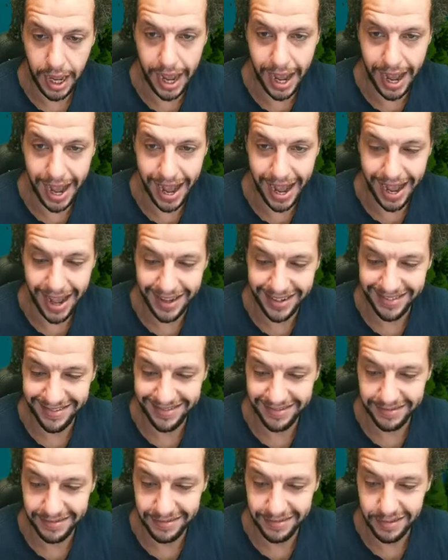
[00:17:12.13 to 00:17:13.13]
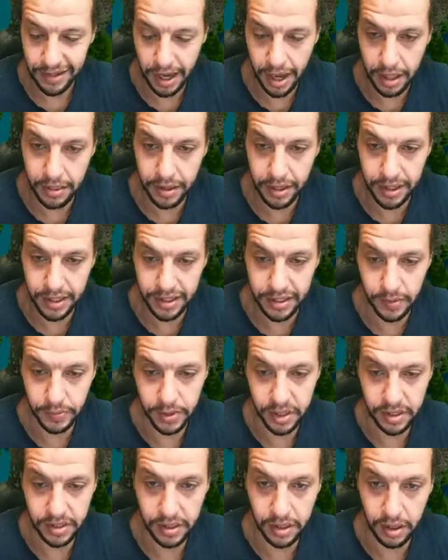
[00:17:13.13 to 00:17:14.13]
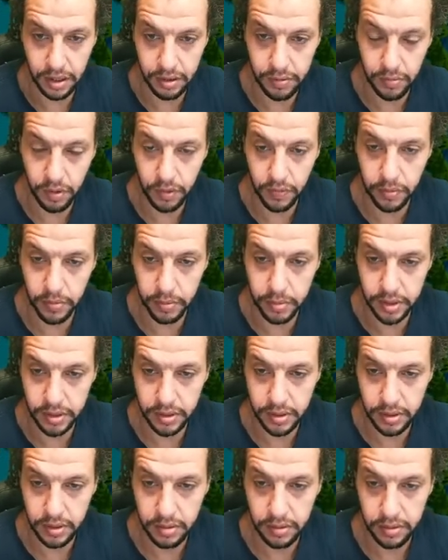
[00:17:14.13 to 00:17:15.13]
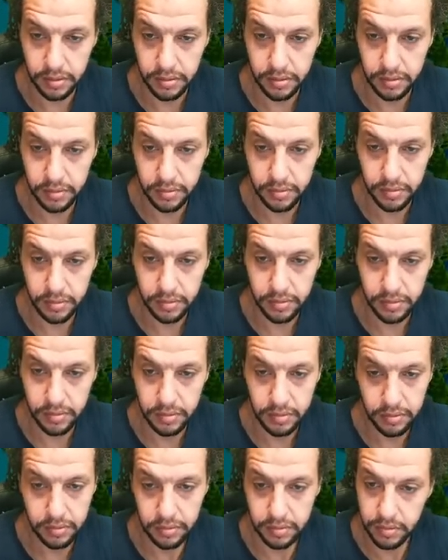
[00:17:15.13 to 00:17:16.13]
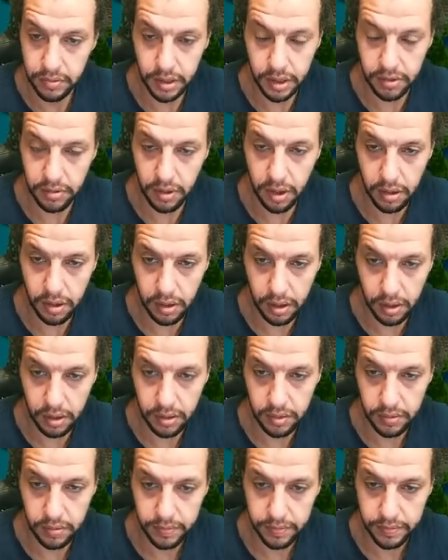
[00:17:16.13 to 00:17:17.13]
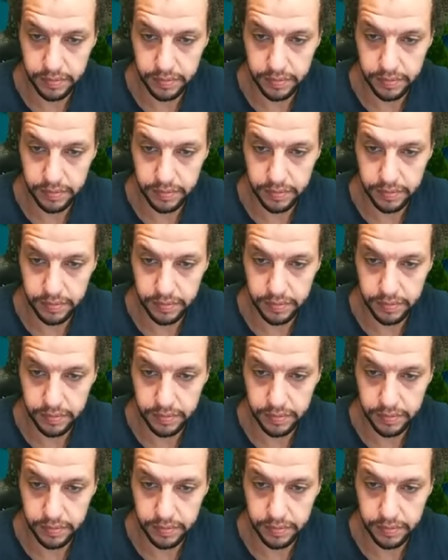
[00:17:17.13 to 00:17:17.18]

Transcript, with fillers: Haha. I think it's the beast, like one of the beast. That's what I think.